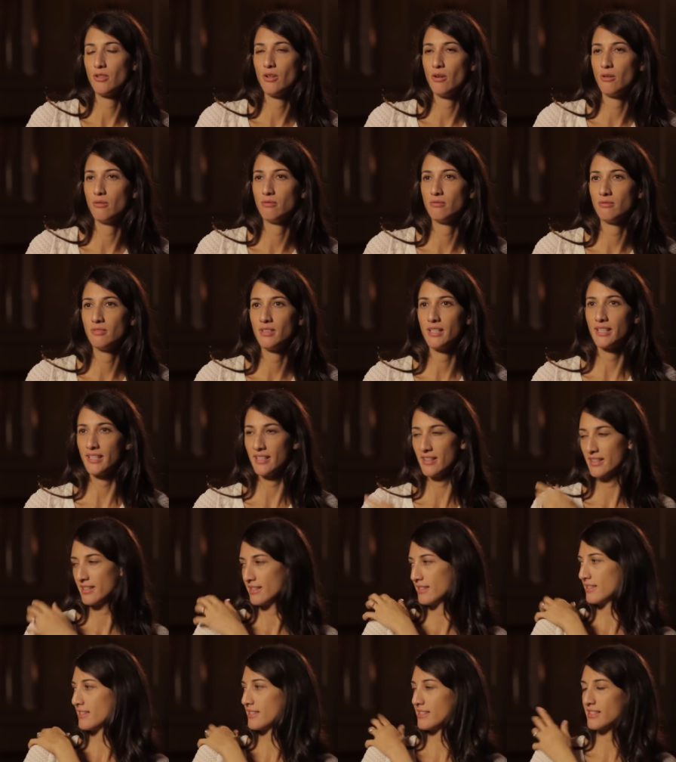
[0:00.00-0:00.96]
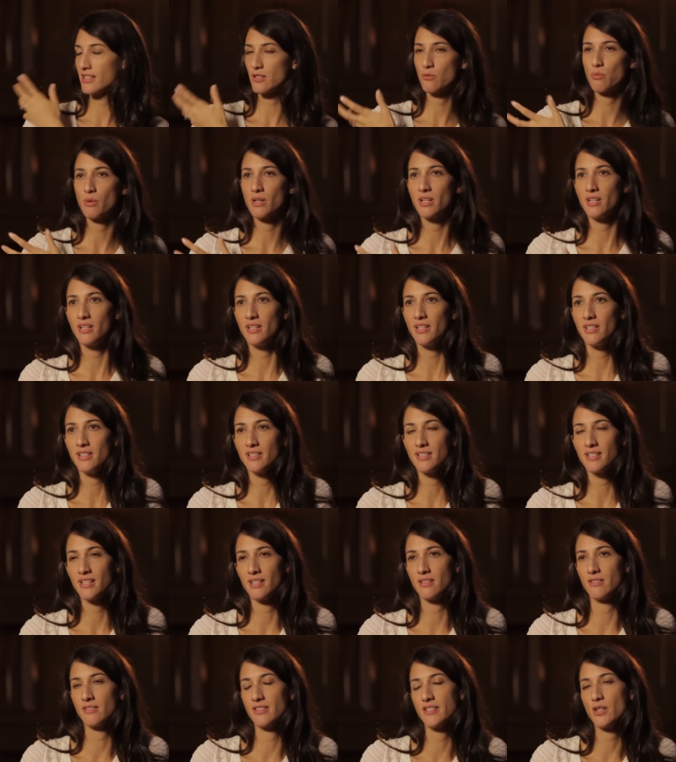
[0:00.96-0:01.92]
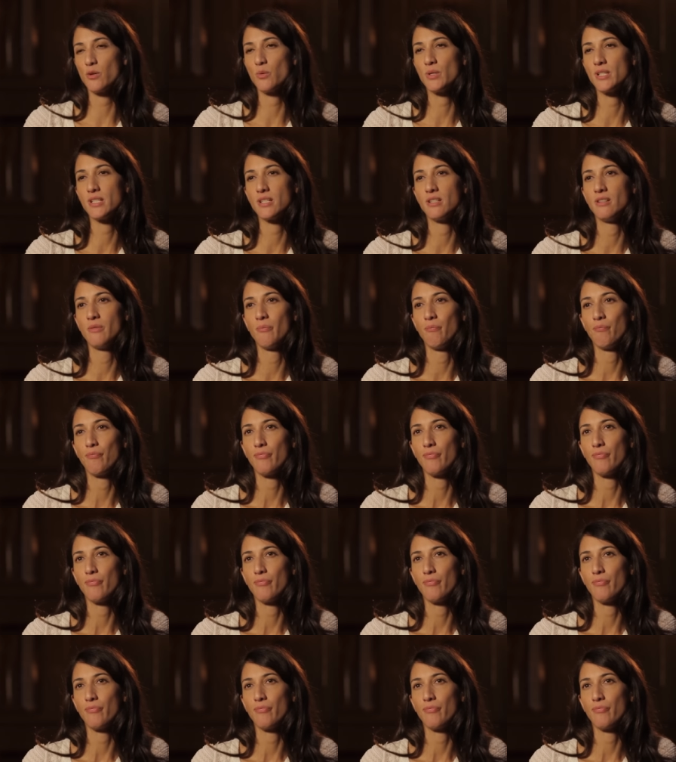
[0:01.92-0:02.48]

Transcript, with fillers: you know, like this is what it is, and so it